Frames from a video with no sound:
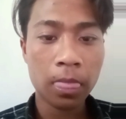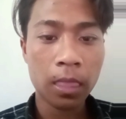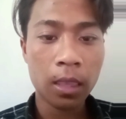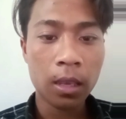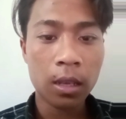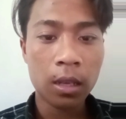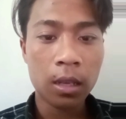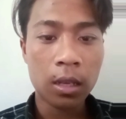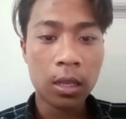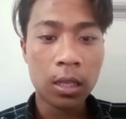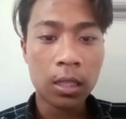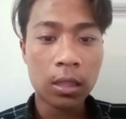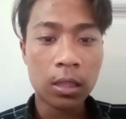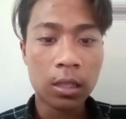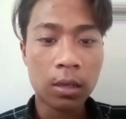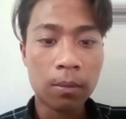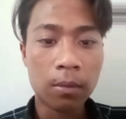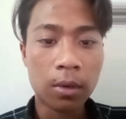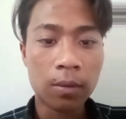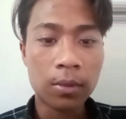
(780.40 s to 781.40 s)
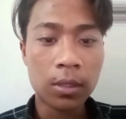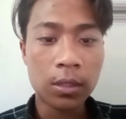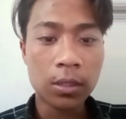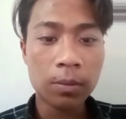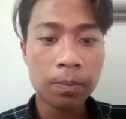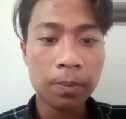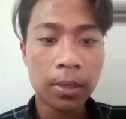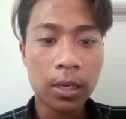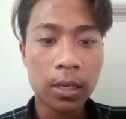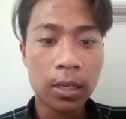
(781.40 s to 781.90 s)
In terms of the
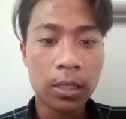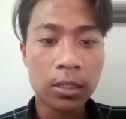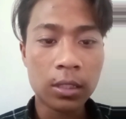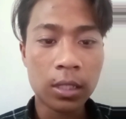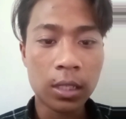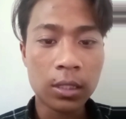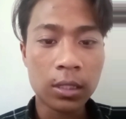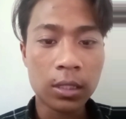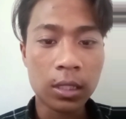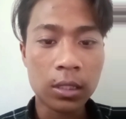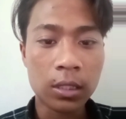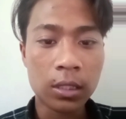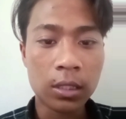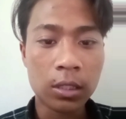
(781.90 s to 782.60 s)
speed and success to be